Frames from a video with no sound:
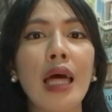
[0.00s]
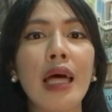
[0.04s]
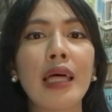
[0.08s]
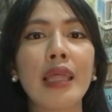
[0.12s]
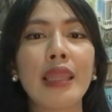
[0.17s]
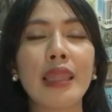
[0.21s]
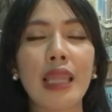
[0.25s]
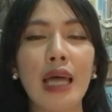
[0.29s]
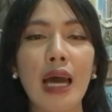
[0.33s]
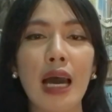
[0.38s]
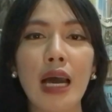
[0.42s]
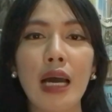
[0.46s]

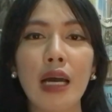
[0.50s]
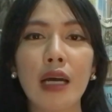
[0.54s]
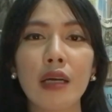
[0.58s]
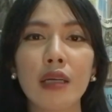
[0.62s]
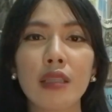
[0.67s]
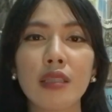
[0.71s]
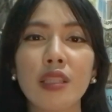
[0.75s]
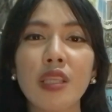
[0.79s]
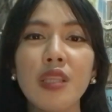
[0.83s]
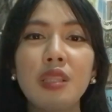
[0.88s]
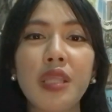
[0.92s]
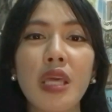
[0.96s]
ng
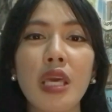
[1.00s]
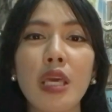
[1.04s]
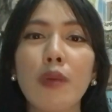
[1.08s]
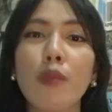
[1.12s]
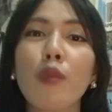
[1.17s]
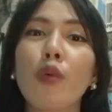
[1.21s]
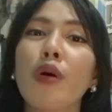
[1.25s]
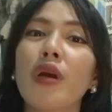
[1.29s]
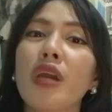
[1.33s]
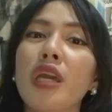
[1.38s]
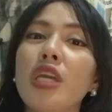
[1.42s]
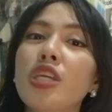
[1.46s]
tinake
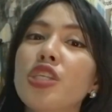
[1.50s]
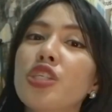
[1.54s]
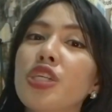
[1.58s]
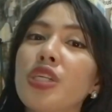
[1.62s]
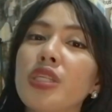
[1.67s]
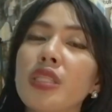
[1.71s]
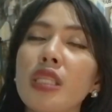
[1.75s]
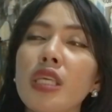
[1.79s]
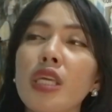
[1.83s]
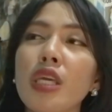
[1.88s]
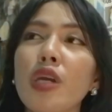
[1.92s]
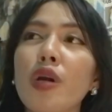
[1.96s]
mong
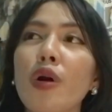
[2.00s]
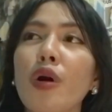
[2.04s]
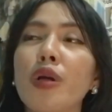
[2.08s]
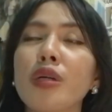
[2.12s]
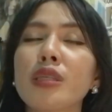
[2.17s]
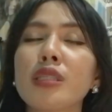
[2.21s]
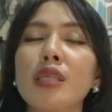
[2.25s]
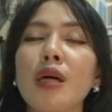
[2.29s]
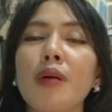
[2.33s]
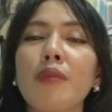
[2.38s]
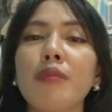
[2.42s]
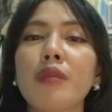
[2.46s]
HRT
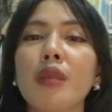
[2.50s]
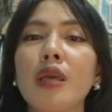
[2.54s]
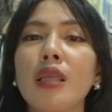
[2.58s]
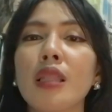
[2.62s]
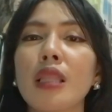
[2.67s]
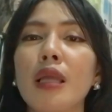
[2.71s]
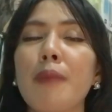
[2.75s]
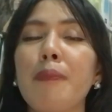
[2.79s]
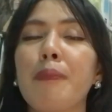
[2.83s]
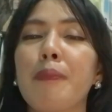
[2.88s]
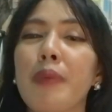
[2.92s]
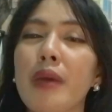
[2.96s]
or
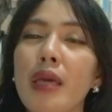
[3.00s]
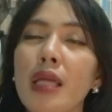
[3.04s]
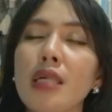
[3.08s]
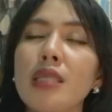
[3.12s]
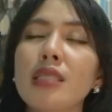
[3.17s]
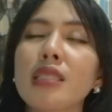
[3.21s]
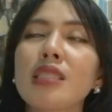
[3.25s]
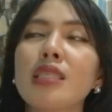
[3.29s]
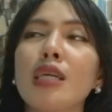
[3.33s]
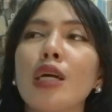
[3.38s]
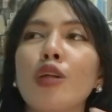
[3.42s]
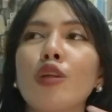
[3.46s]
something na
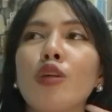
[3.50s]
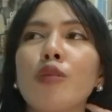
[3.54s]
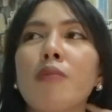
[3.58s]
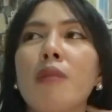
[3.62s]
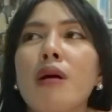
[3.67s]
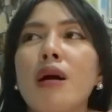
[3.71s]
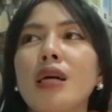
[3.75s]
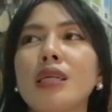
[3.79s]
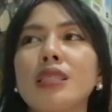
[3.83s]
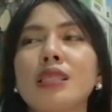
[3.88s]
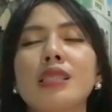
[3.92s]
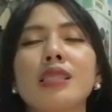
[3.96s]
pills, ganun
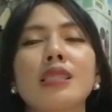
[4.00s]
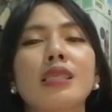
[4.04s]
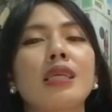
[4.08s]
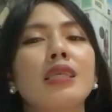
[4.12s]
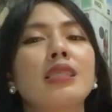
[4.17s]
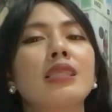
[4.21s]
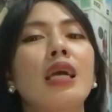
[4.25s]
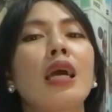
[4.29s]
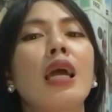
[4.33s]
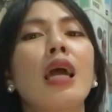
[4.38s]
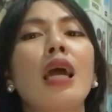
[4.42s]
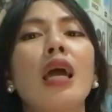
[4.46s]
mga sis.
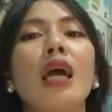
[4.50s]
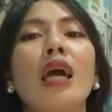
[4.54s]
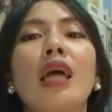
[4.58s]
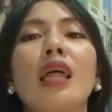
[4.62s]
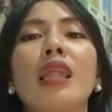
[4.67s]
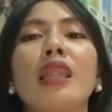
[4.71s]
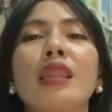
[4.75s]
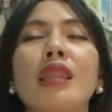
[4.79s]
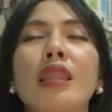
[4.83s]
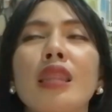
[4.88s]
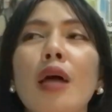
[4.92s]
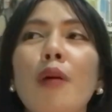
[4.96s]
Kasi
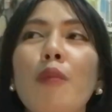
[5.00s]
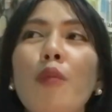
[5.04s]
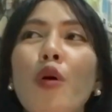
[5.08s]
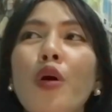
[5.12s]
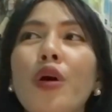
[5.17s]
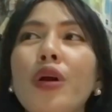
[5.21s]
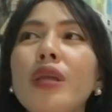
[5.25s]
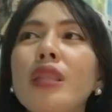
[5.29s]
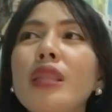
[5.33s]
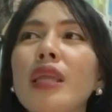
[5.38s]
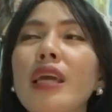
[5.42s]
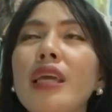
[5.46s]
the
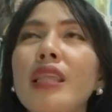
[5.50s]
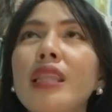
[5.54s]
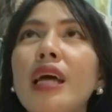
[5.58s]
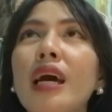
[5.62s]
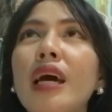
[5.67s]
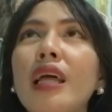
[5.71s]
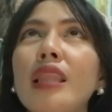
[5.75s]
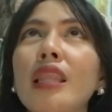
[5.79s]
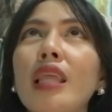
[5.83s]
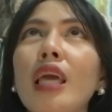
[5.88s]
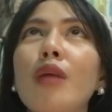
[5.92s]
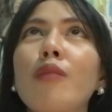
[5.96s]
more na
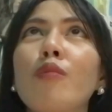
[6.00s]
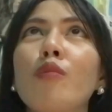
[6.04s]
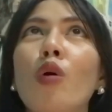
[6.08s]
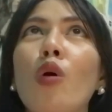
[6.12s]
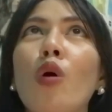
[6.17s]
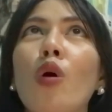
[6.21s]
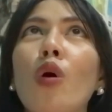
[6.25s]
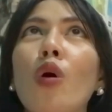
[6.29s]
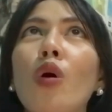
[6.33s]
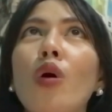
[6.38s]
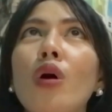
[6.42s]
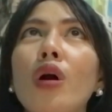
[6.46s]
inaantay
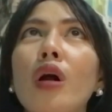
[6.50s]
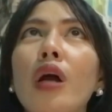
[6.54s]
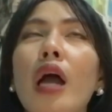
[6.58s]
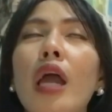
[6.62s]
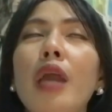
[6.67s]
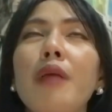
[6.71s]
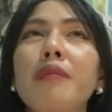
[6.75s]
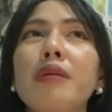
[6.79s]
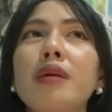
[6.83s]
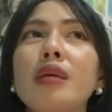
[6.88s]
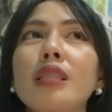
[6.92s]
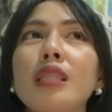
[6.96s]
mo,
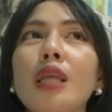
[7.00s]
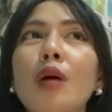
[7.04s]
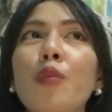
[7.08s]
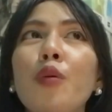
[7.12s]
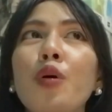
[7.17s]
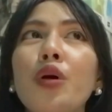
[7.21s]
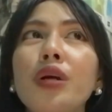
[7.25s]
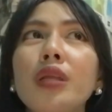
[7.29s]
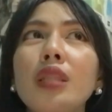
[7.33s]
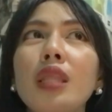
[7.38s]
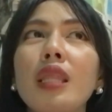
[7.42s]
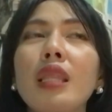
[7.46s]
I mean, the
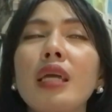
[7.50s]
more na